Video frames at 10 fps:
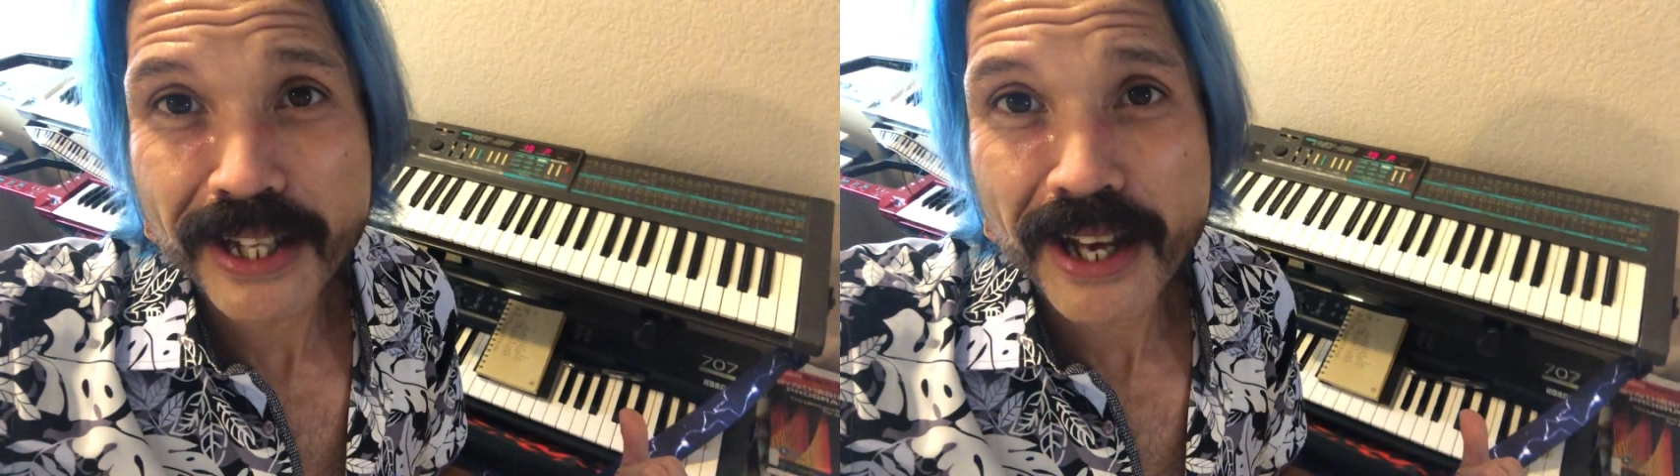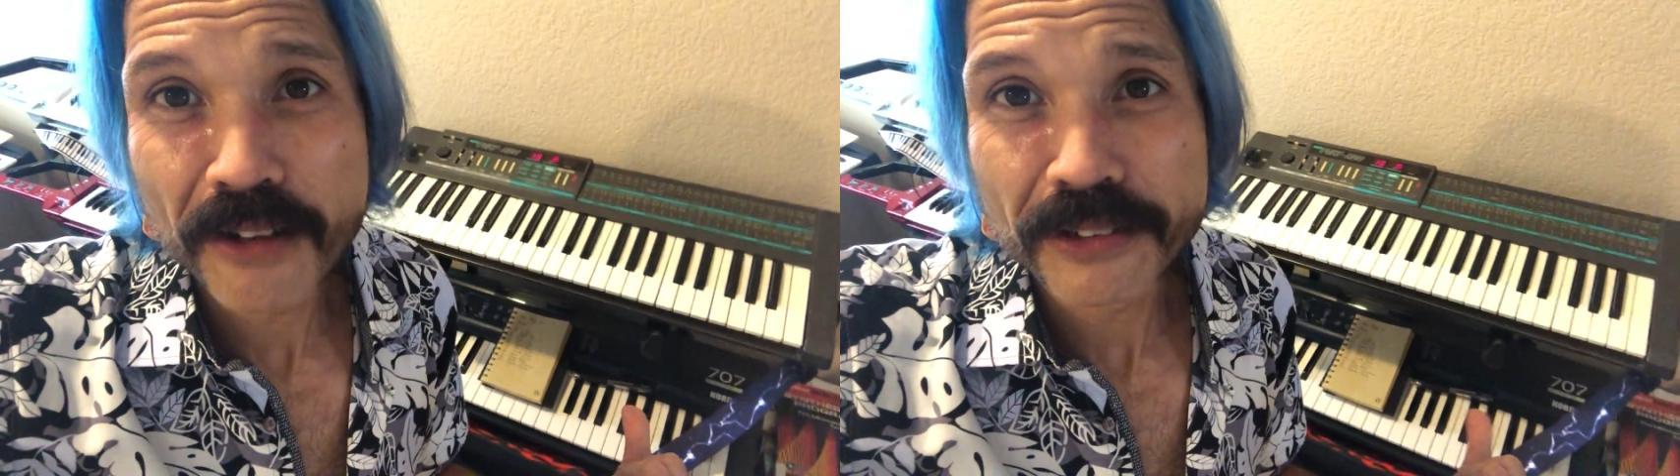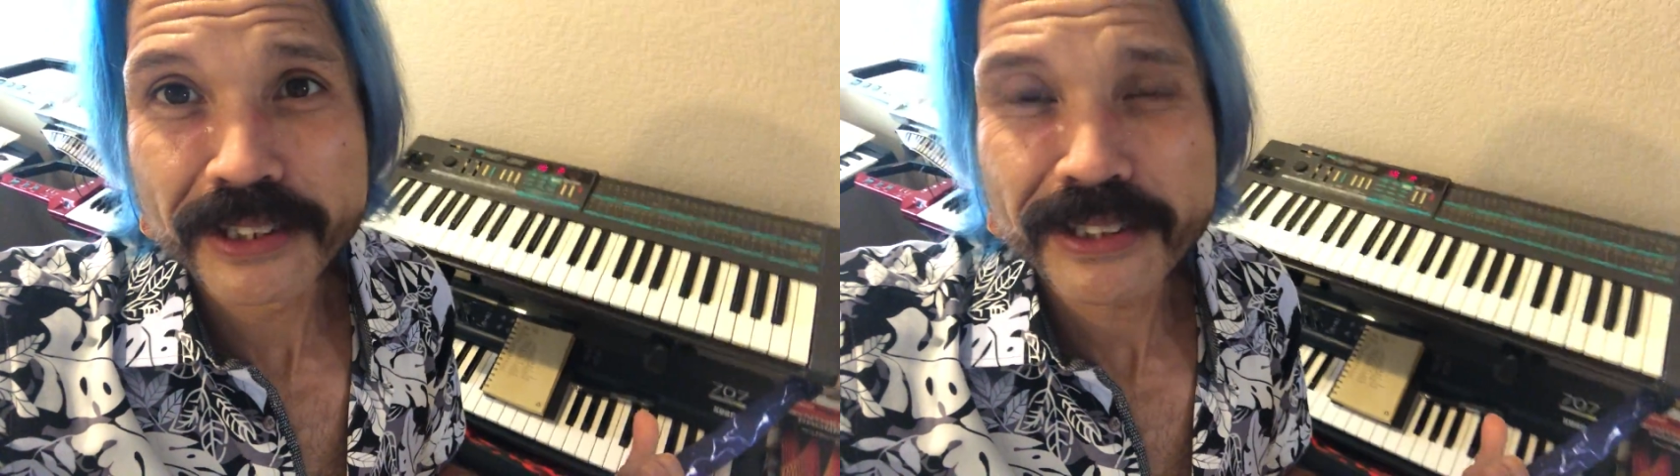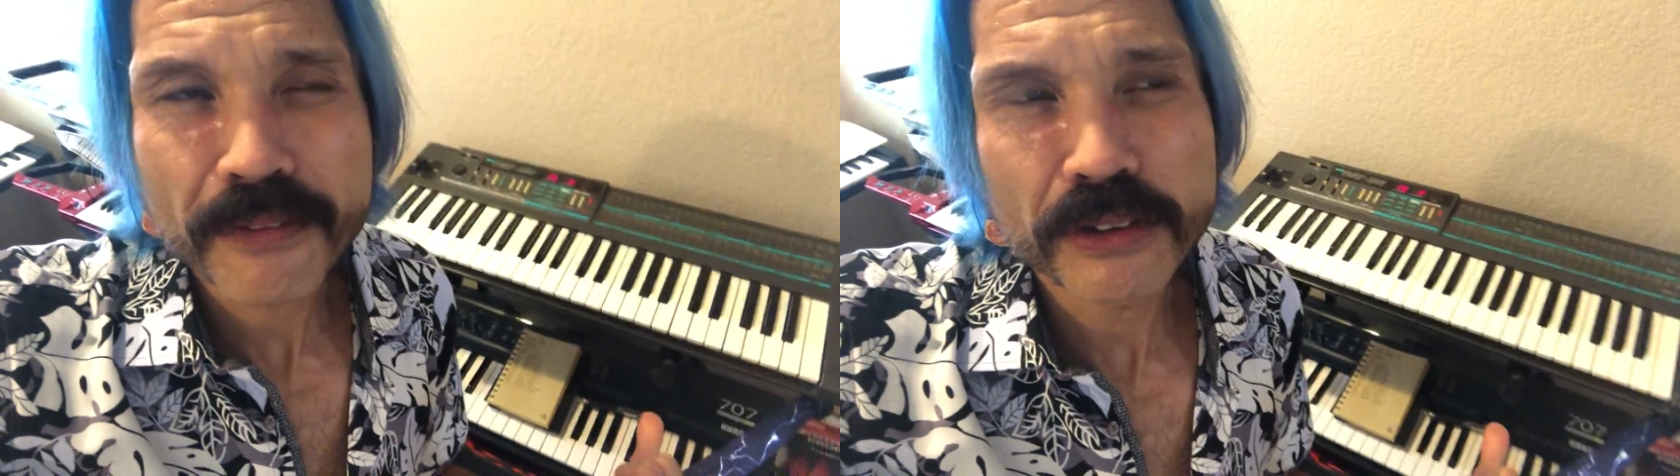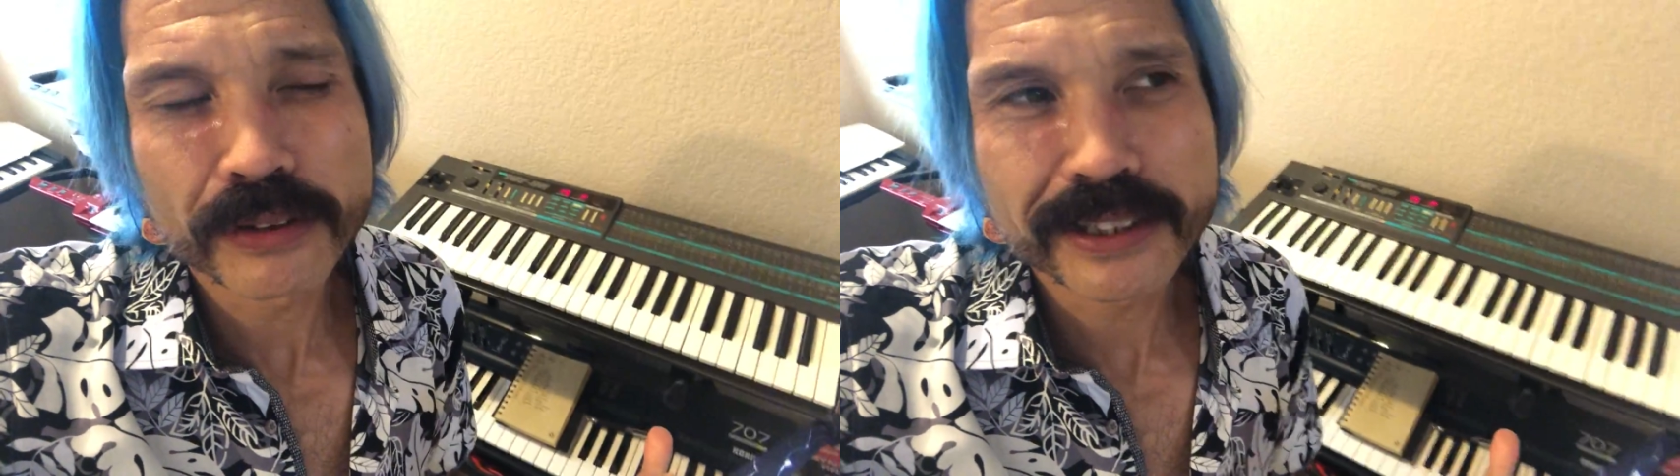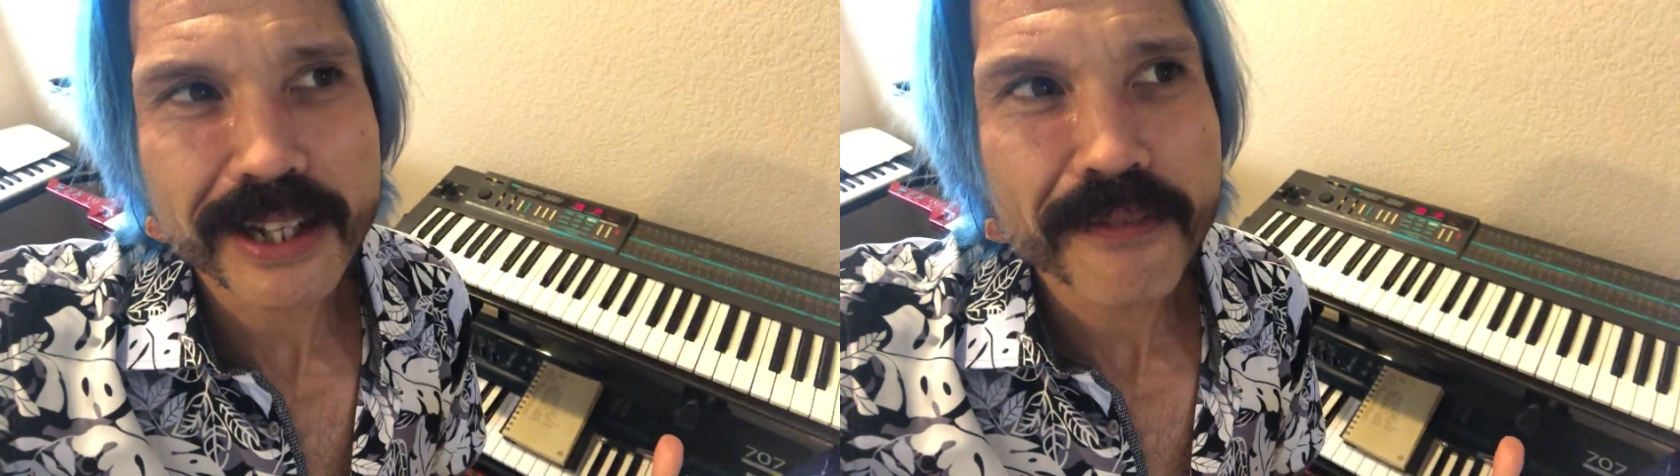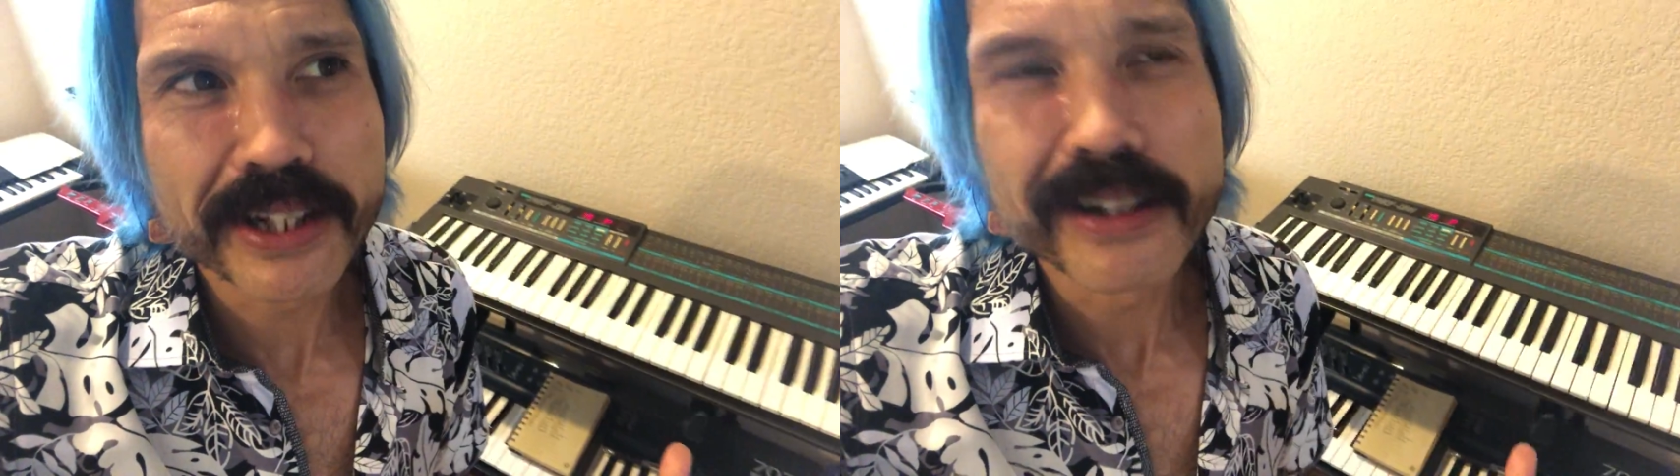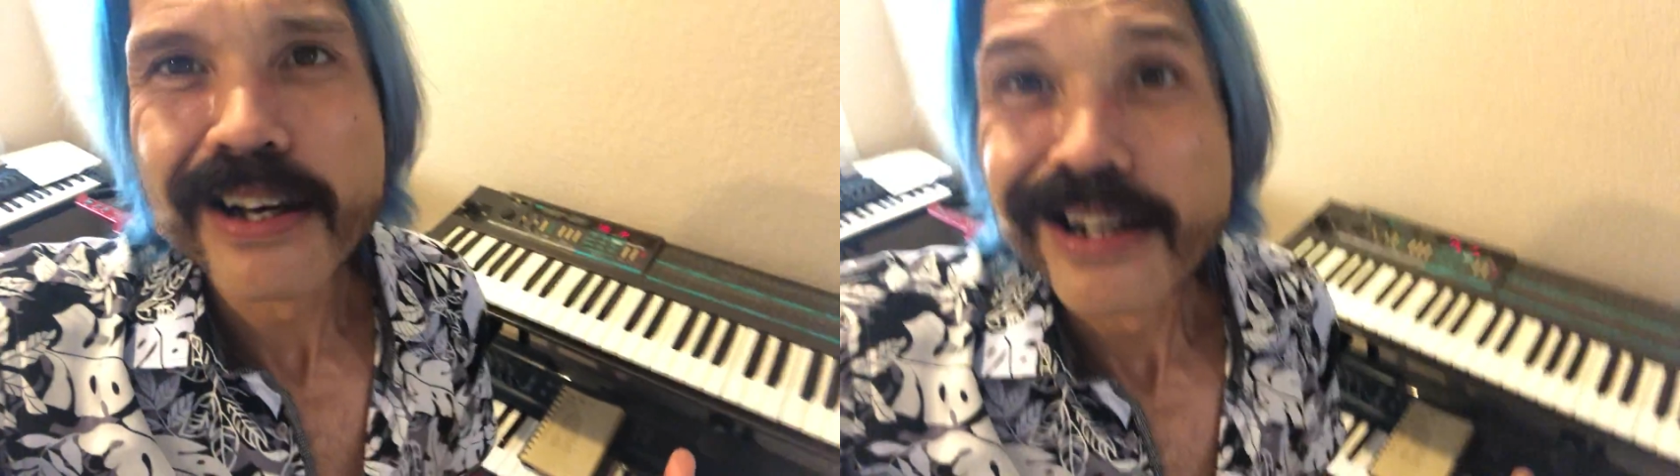Now, the
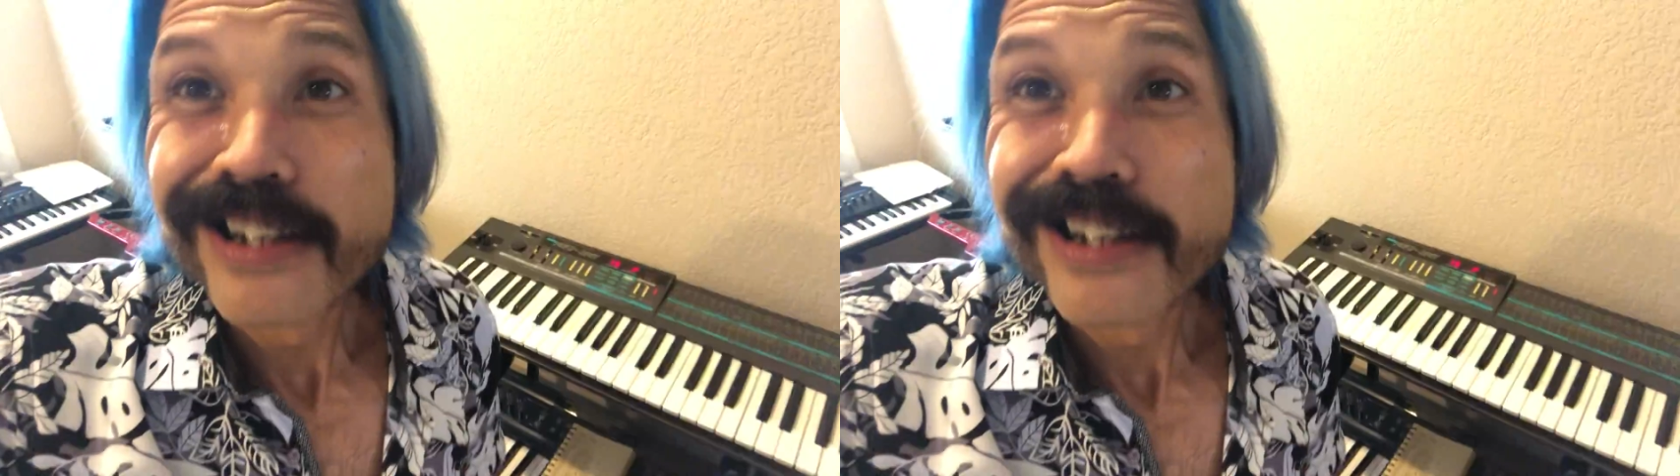707,